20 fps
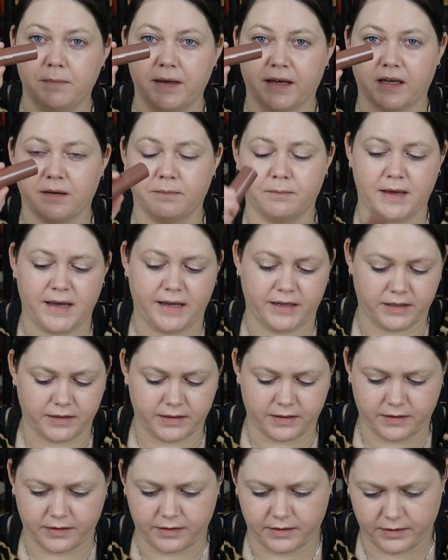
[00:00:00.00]
Mecca
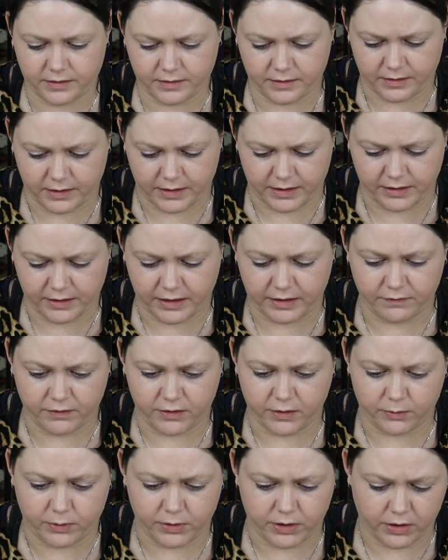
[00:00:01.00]
Max, I don't
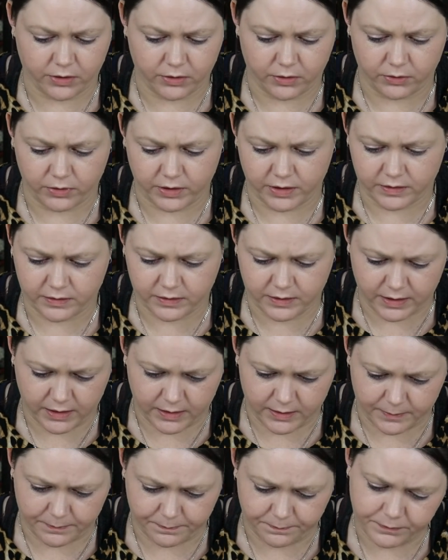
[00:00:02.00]
even know what you call this,
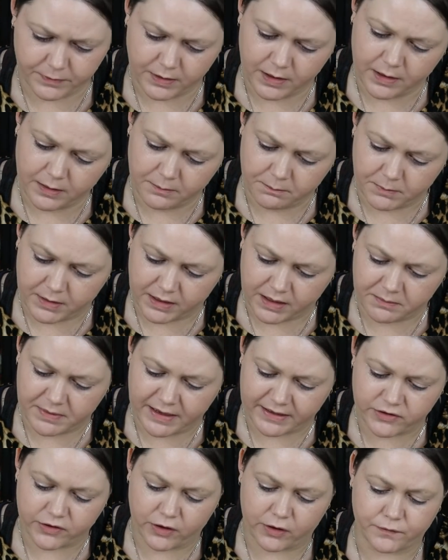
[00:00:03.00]
Mecca
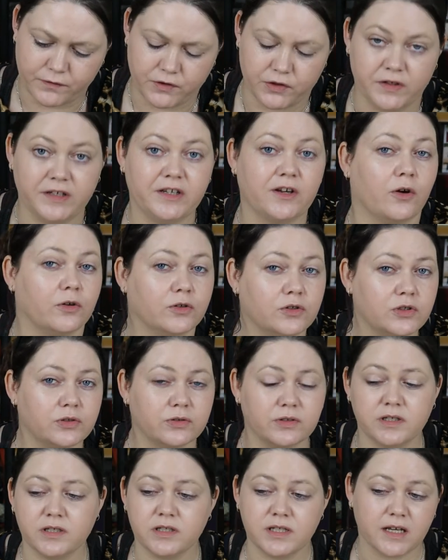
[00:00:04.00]
Max Off Duty
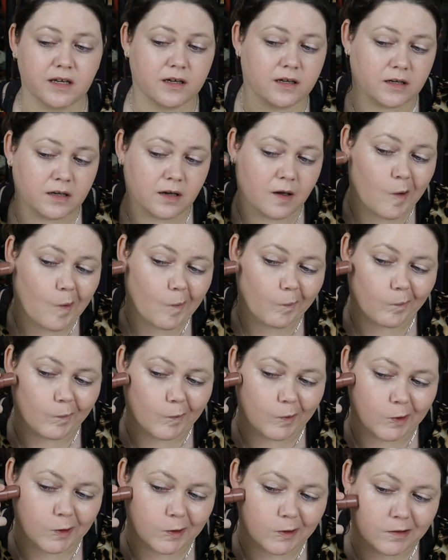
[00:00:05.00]
Contour Stick,
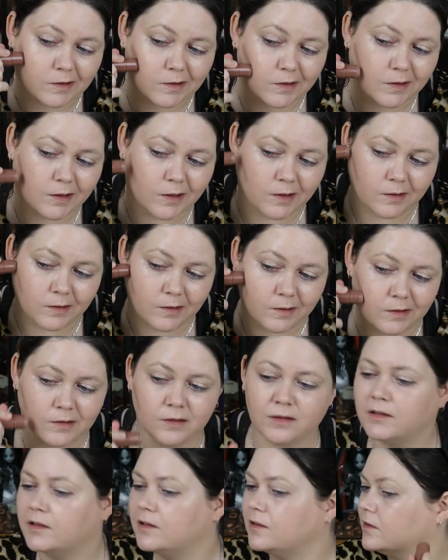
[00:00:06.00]
and just
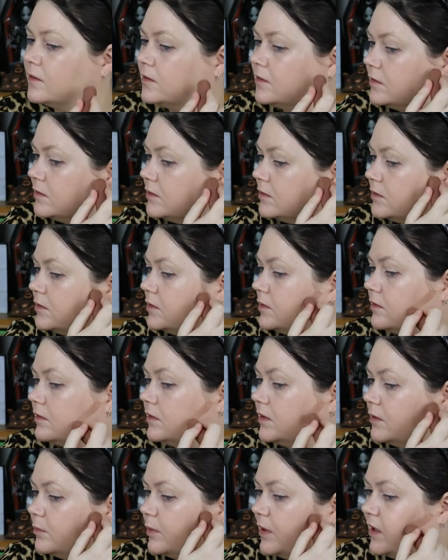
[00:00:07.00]
do a
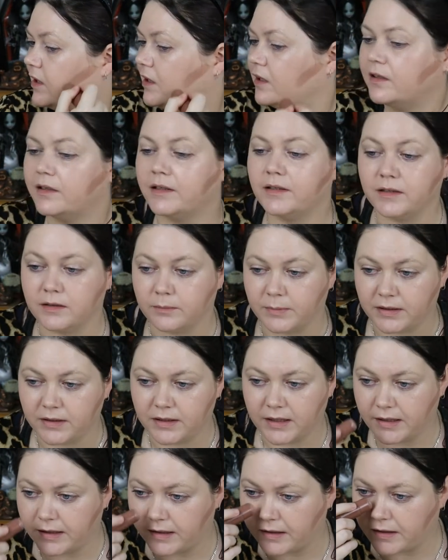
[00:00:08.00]
little bit here, a little
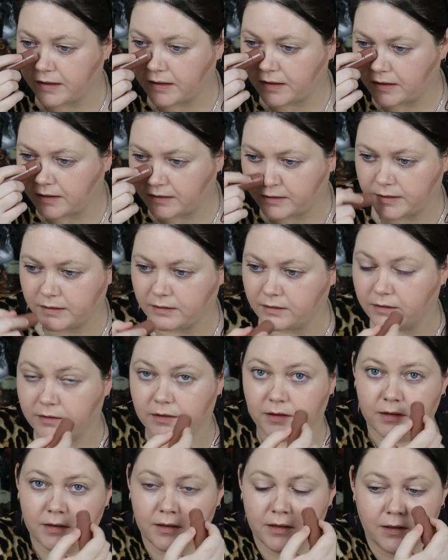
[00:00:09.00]
bit there, a little
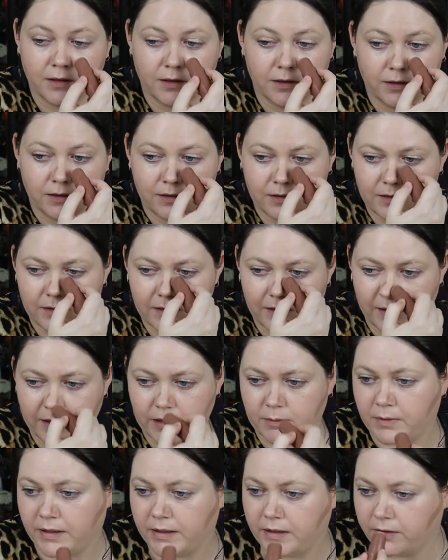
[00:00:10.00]
on the
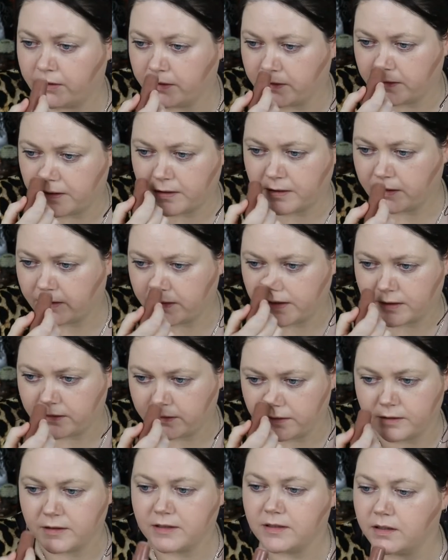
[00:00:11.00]
sides of my nose here,
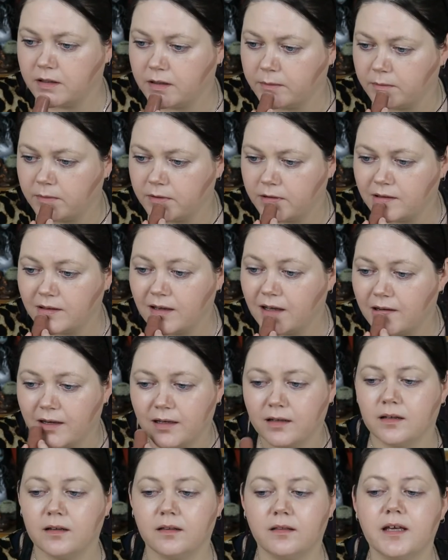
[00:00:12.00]
down on the tip, a little
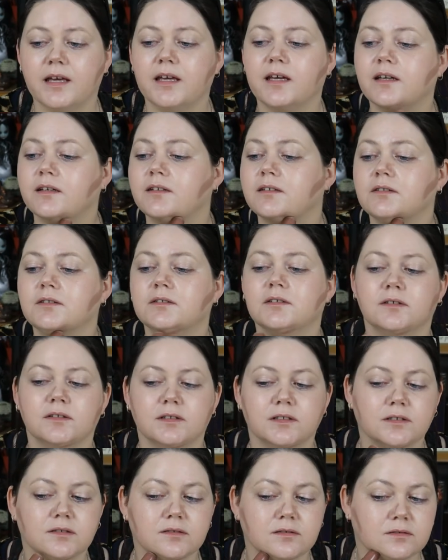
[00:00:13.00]
under there,
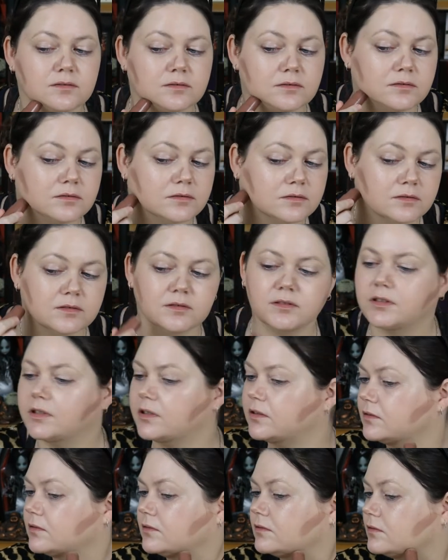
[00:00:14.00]

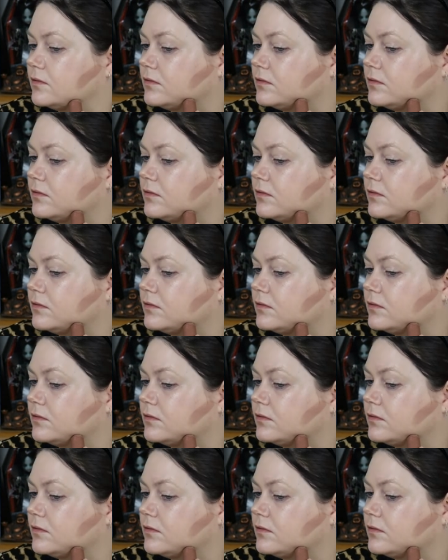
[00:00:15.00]
and,